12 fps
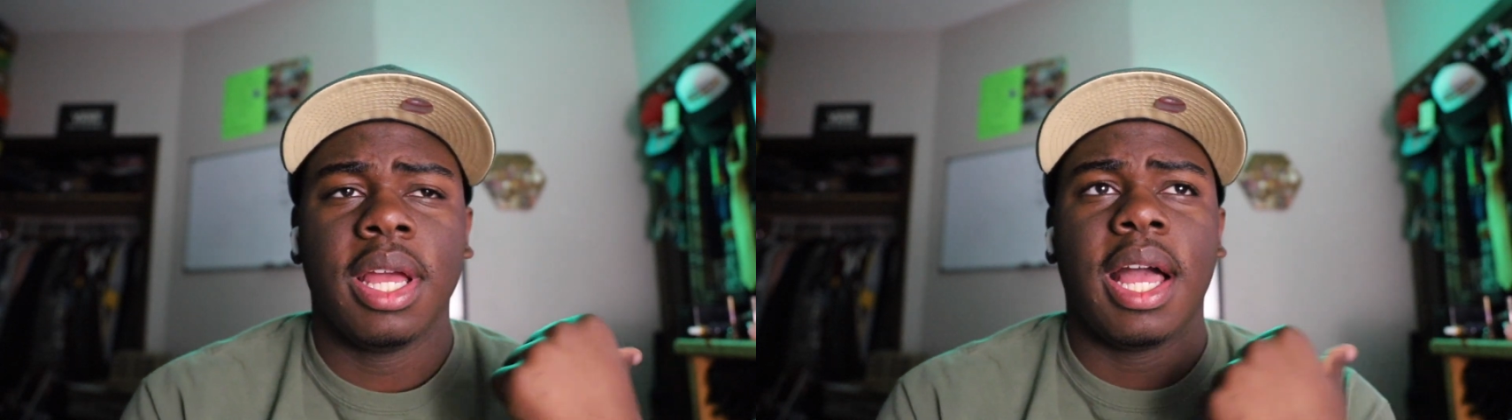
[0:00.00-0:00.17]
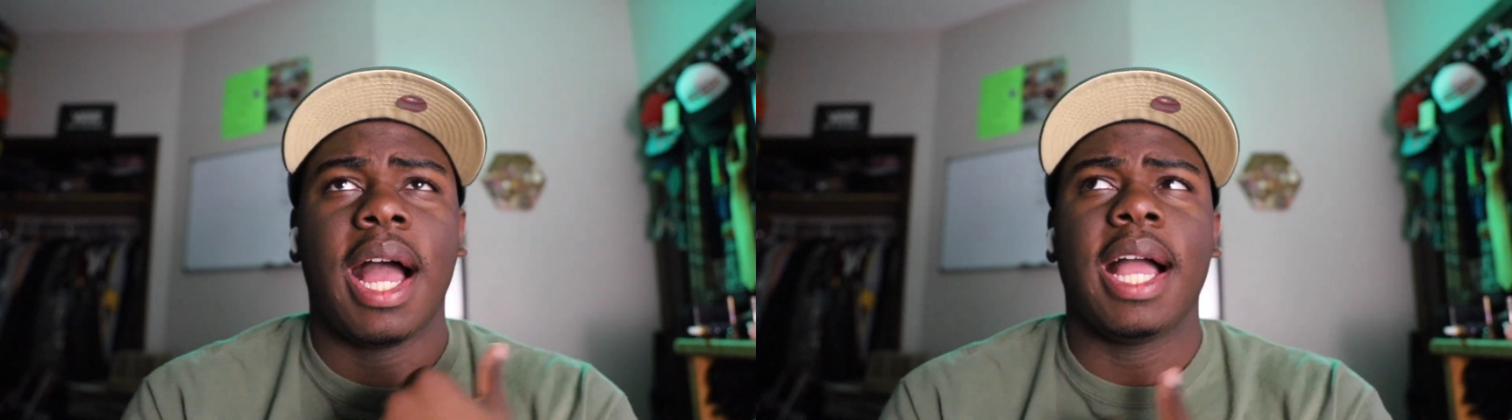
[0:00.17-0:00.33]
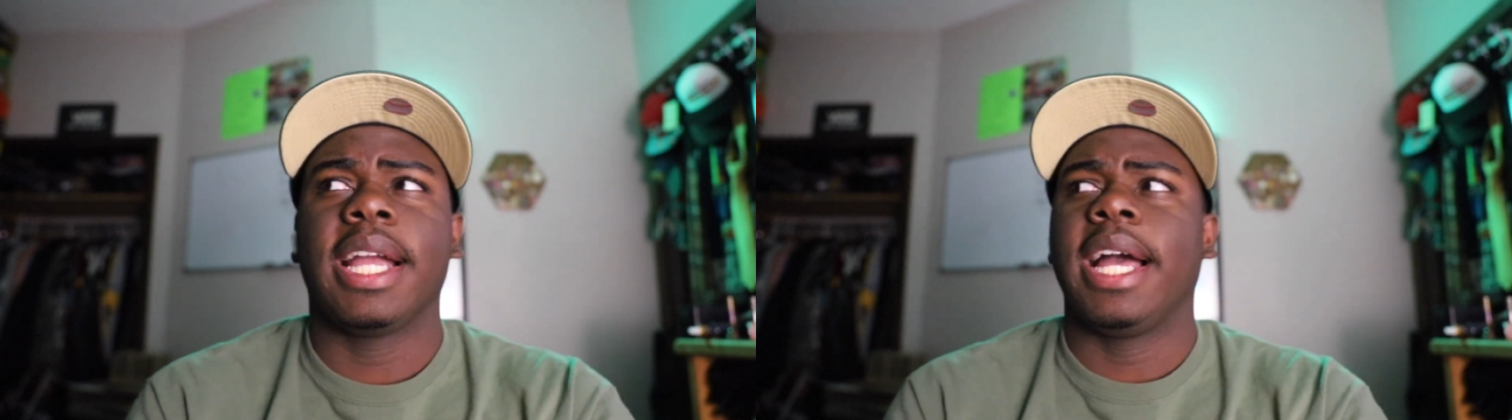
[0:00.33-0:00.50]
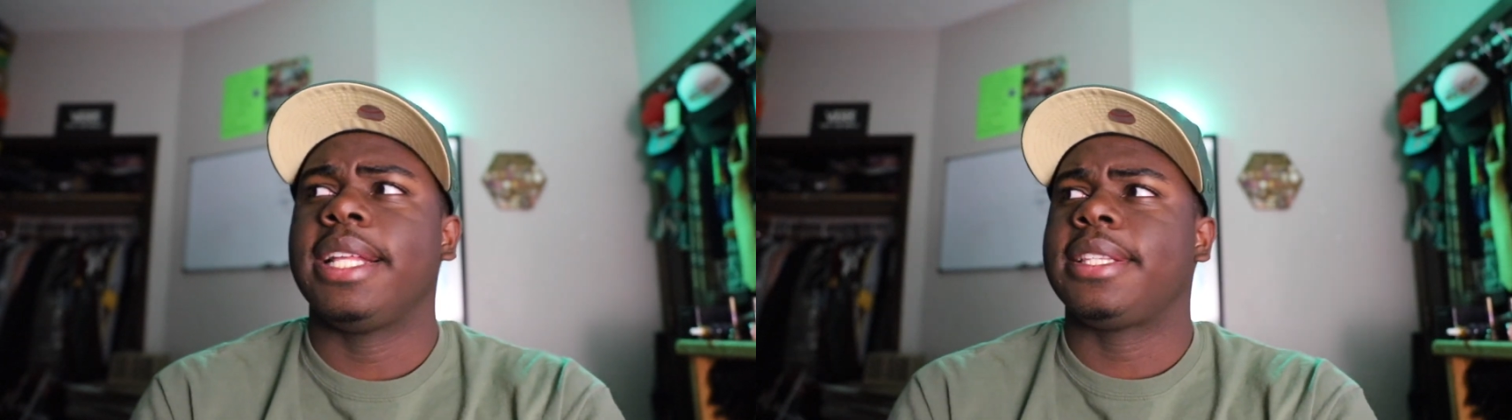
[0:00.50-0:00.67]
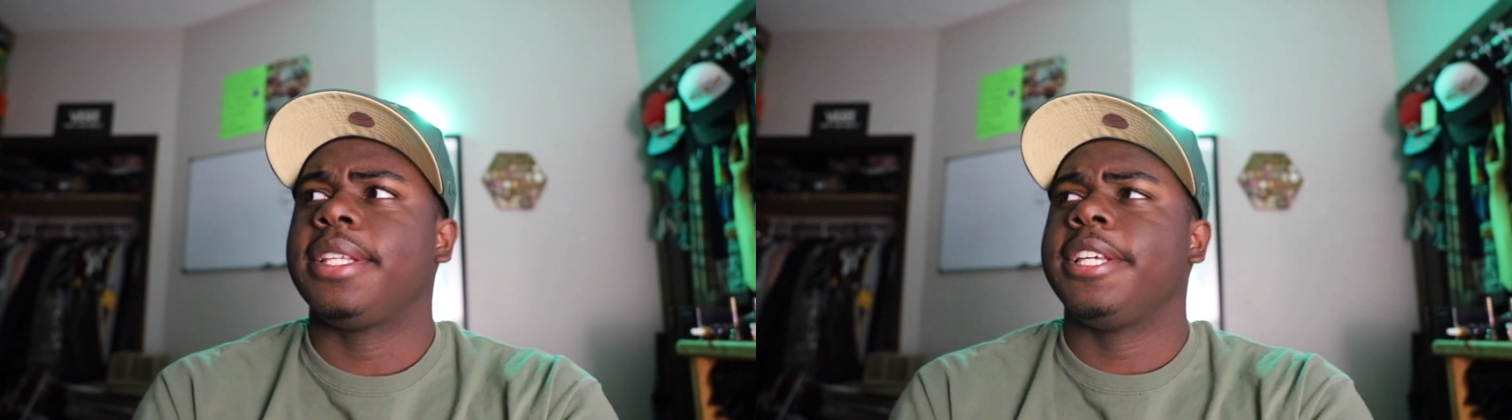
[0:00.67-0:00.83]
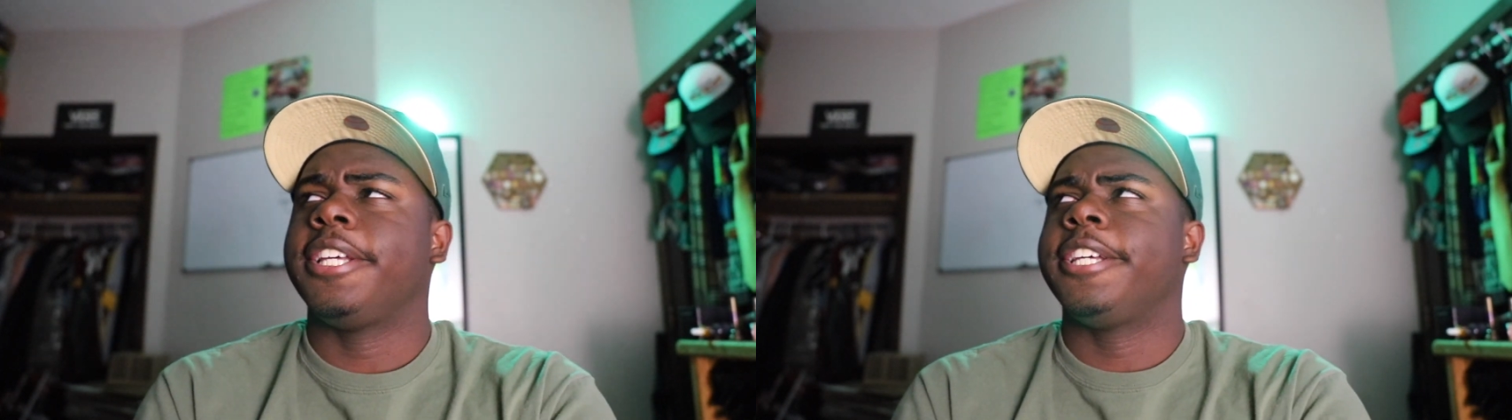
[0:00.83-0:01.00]
I got
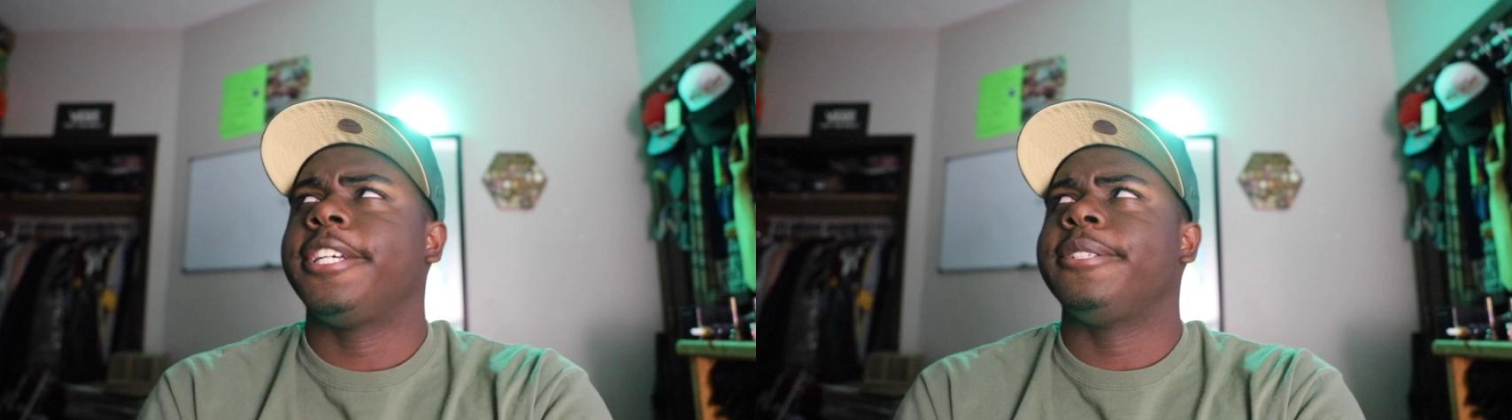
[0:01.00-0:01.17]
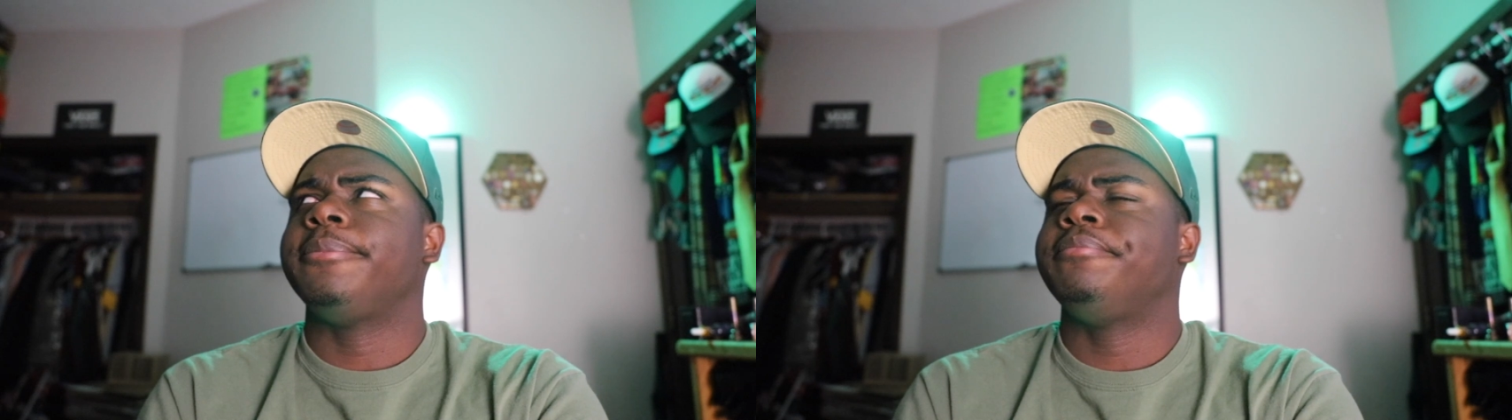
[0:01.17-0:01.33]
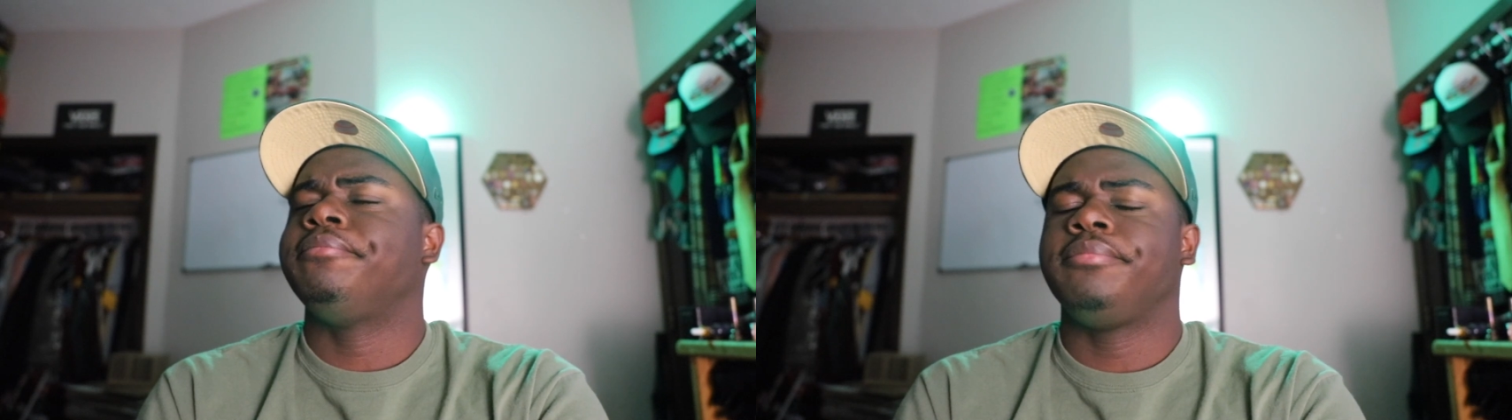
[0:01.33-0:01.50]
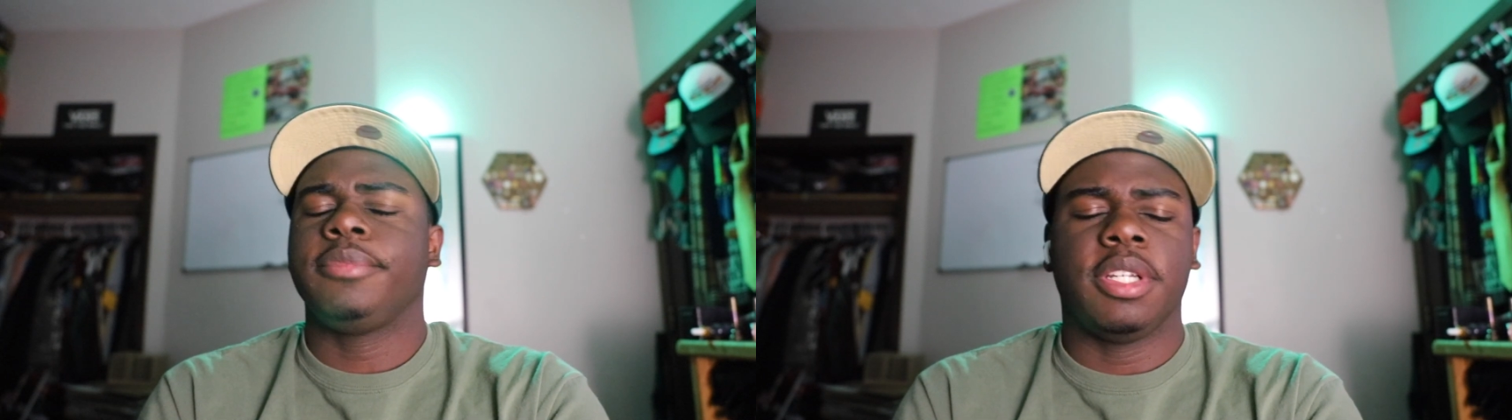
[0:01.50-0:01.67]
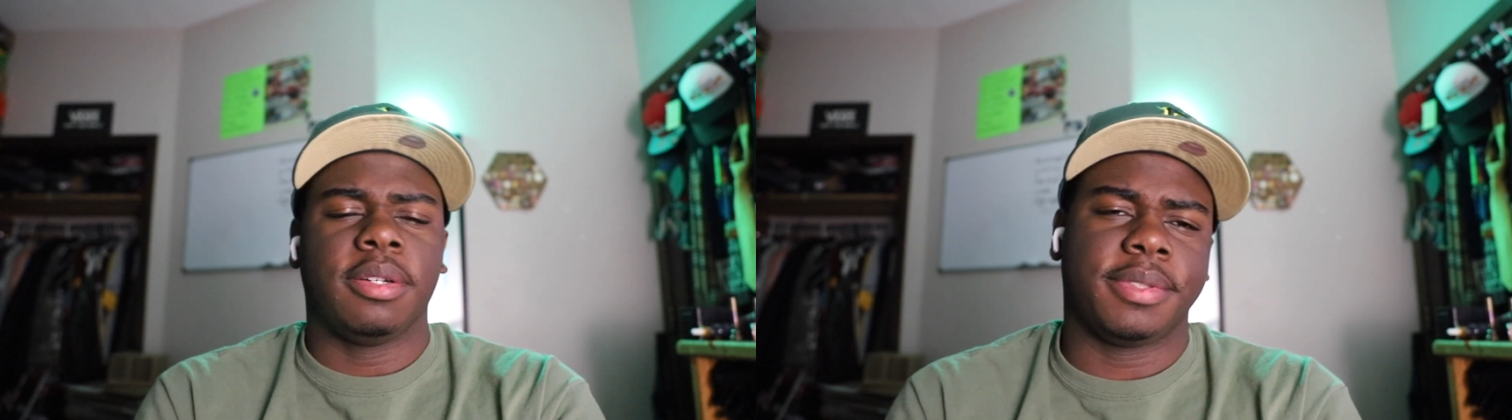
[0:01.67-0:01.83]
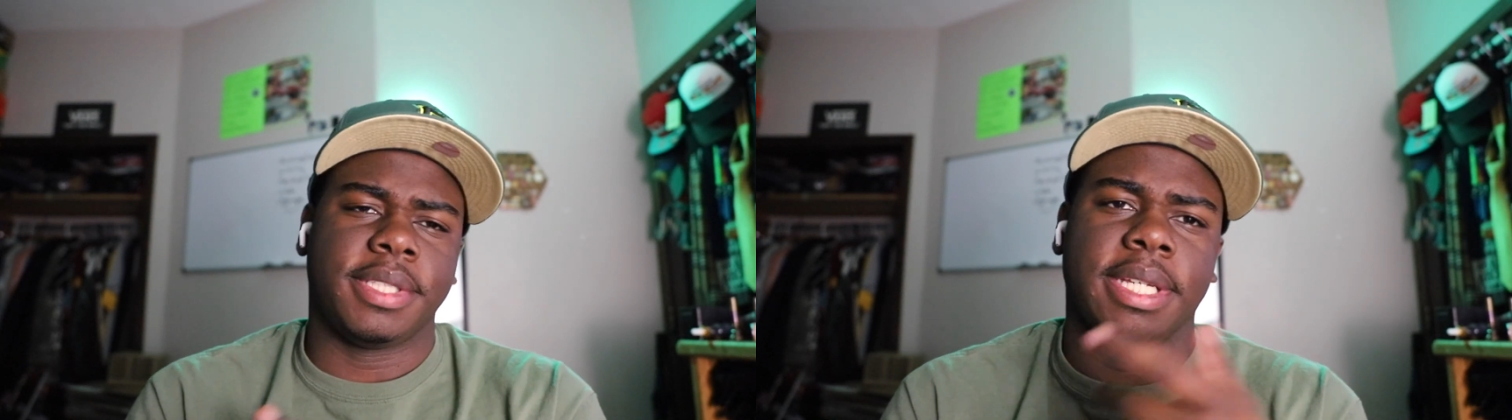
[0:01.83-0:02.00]
the, you know what
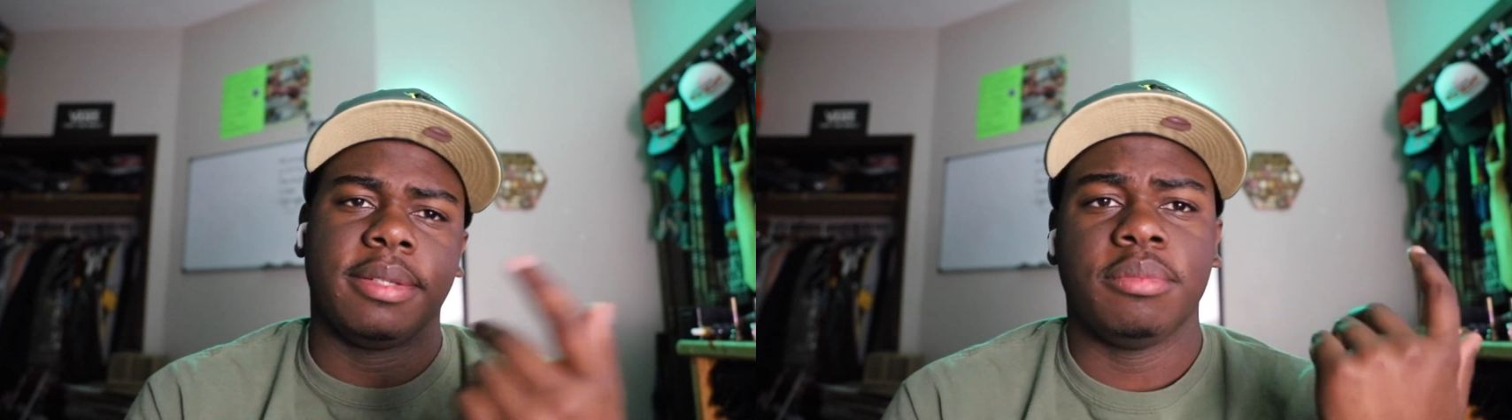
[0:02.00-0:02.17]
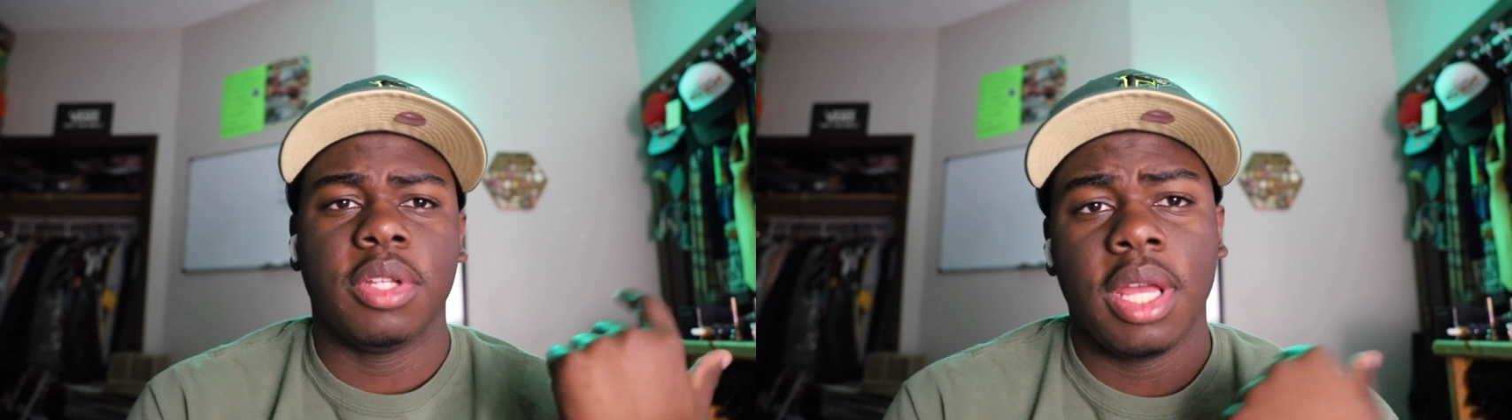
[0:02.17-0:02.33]
I'm saying,